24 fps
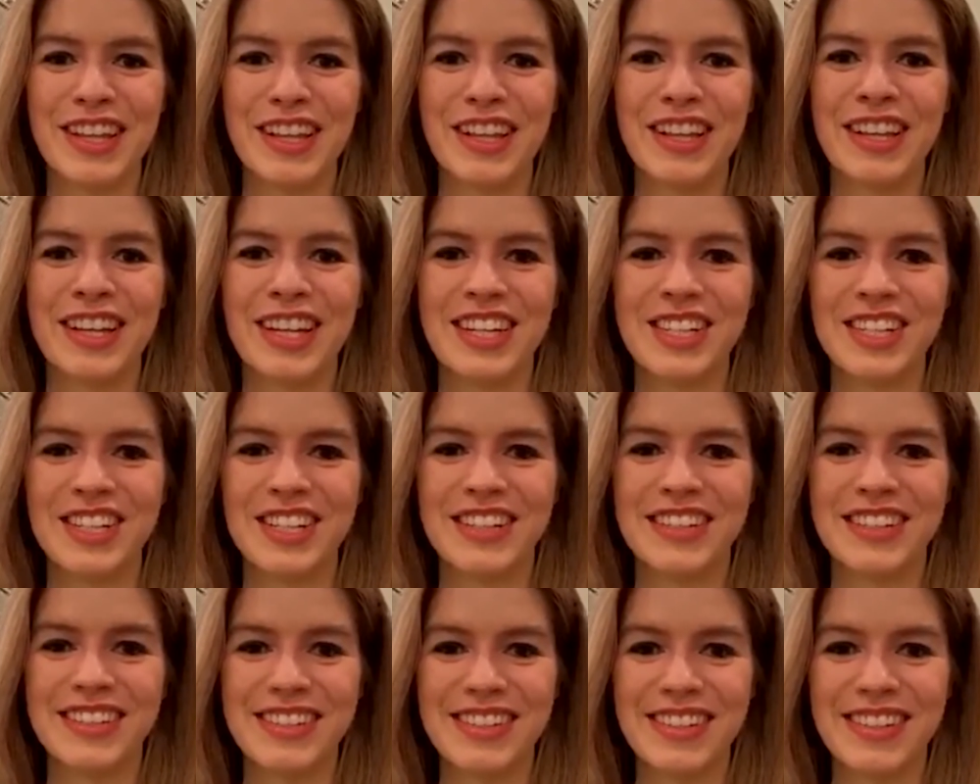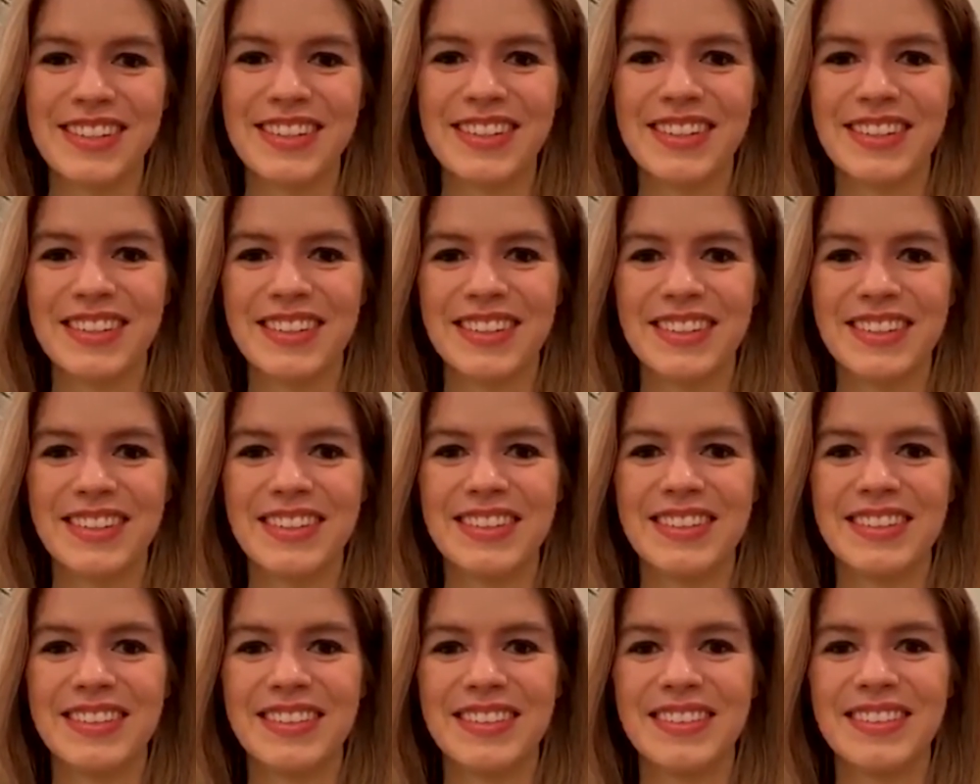
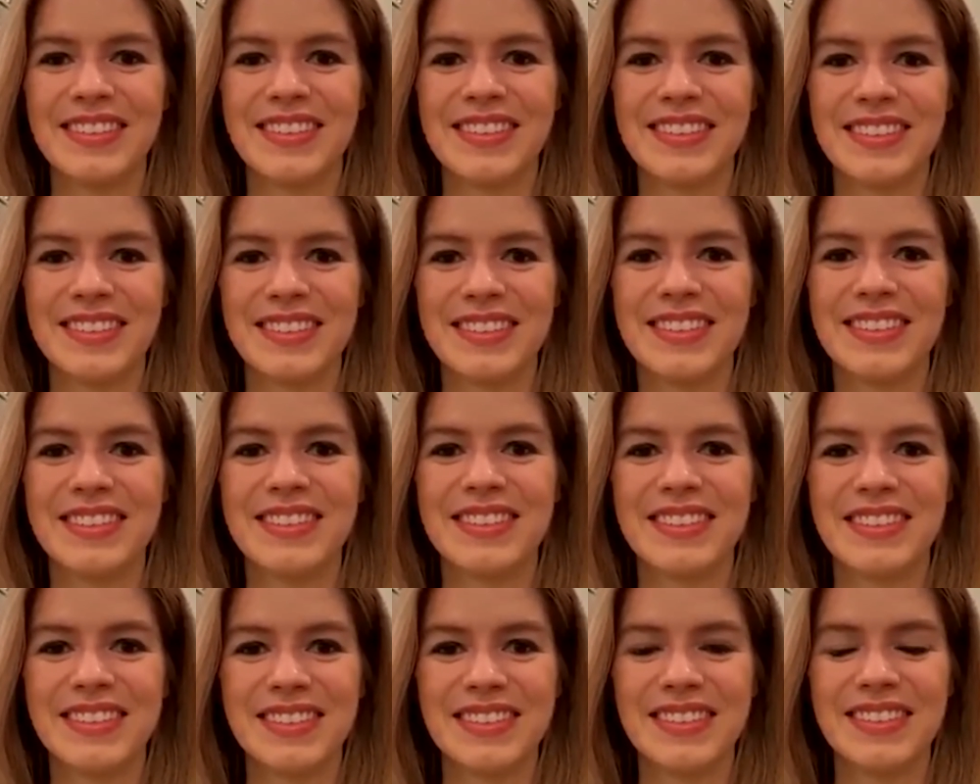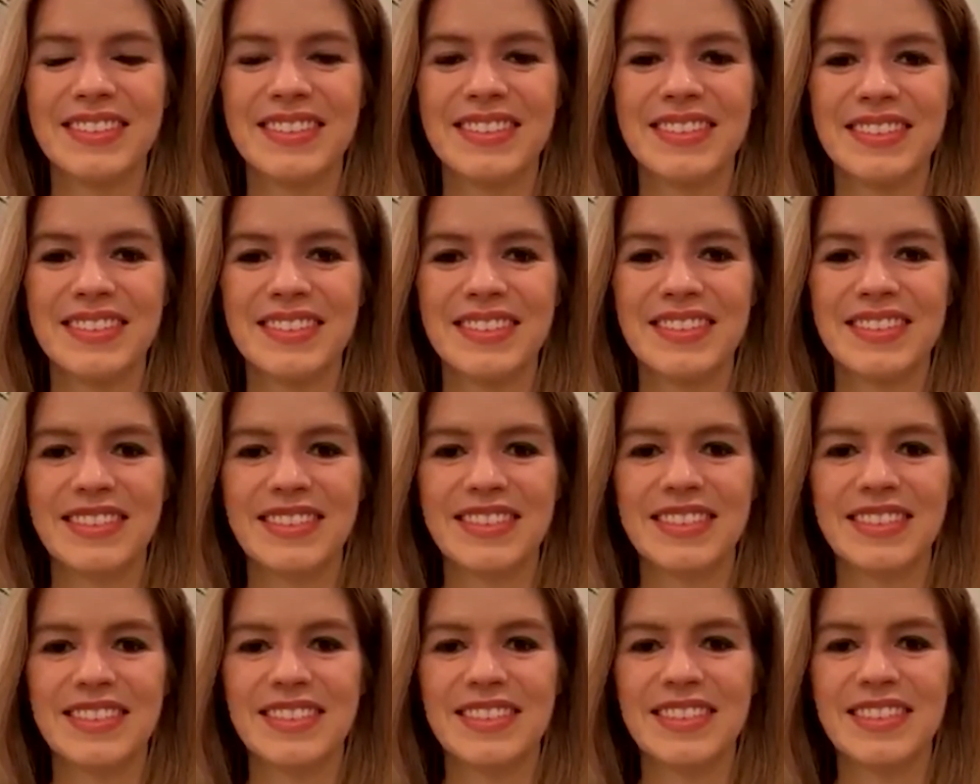
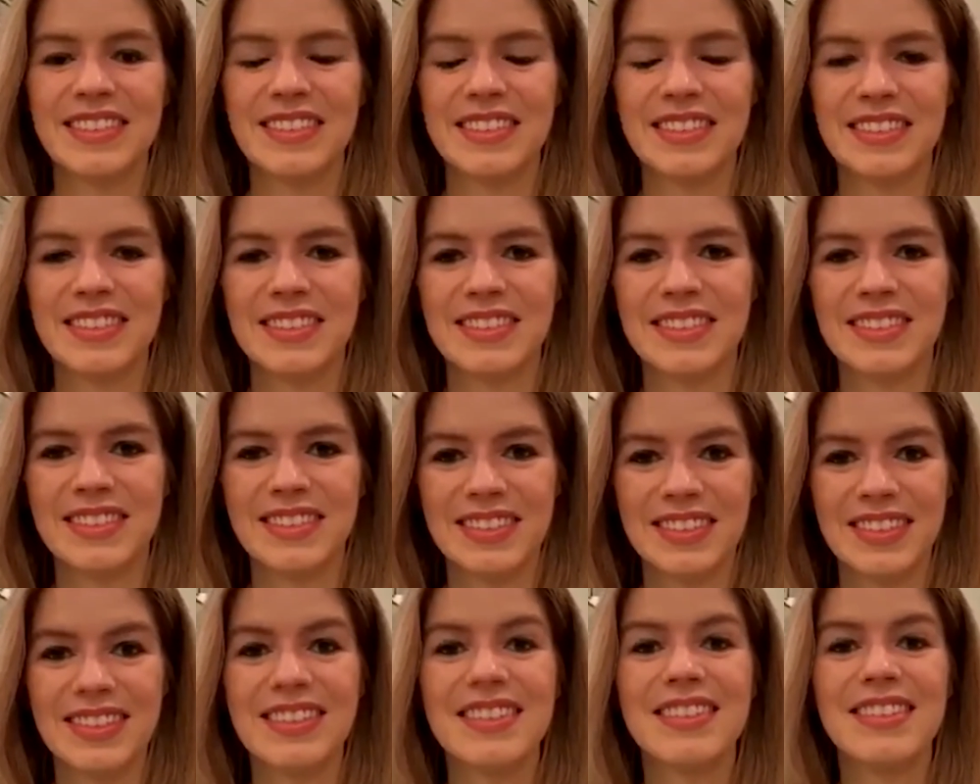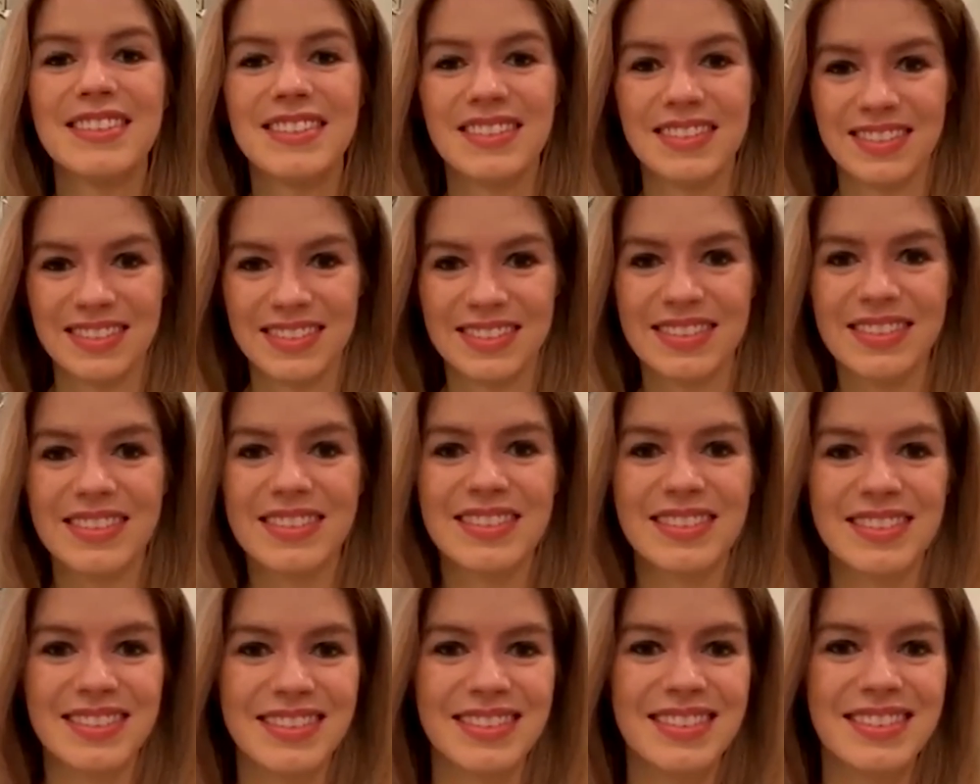
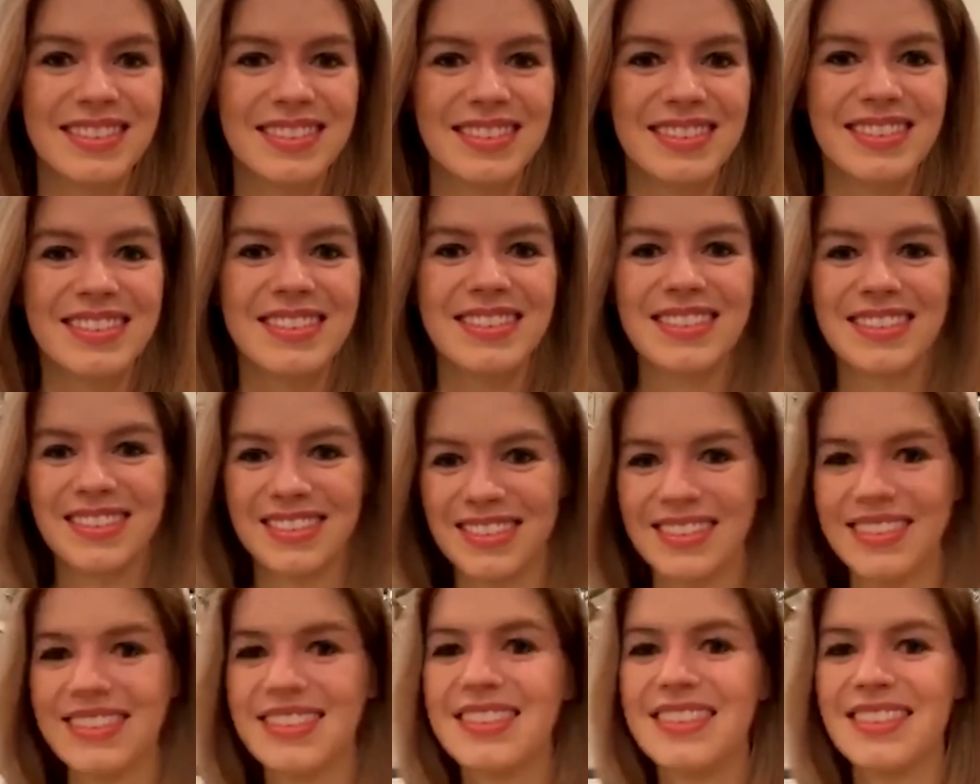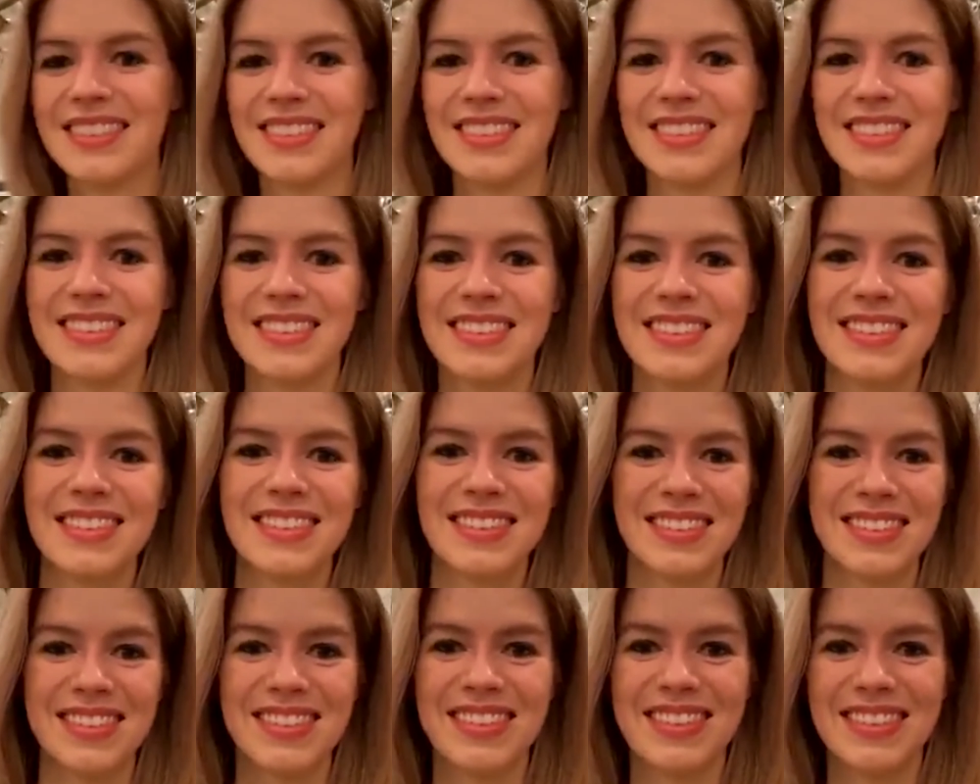
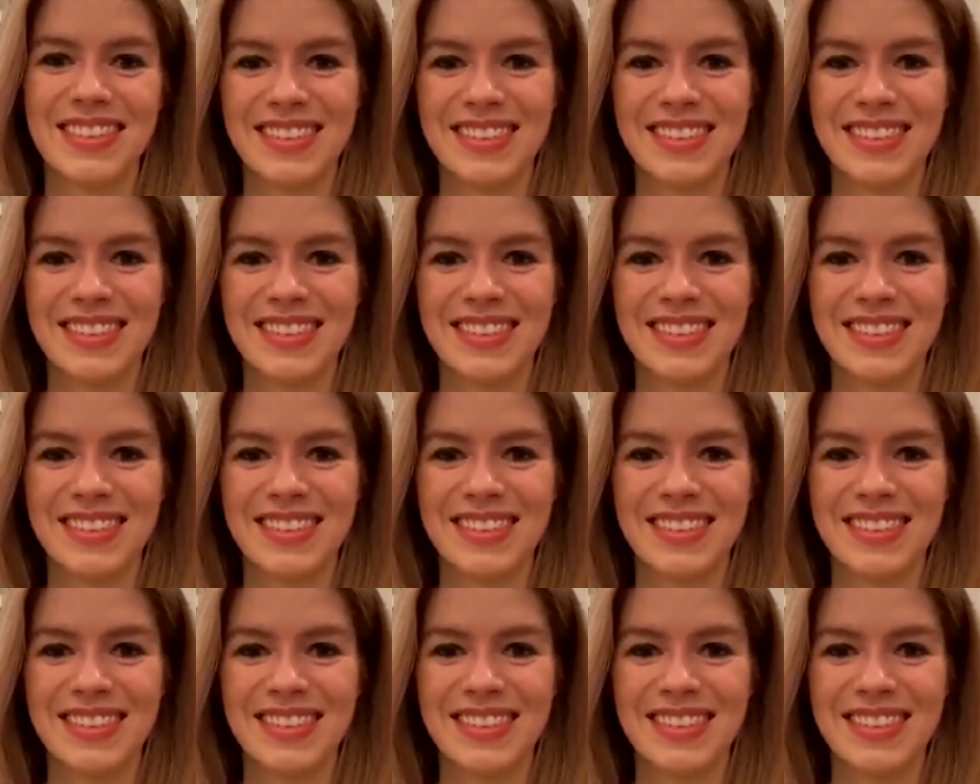This person isn't speaking.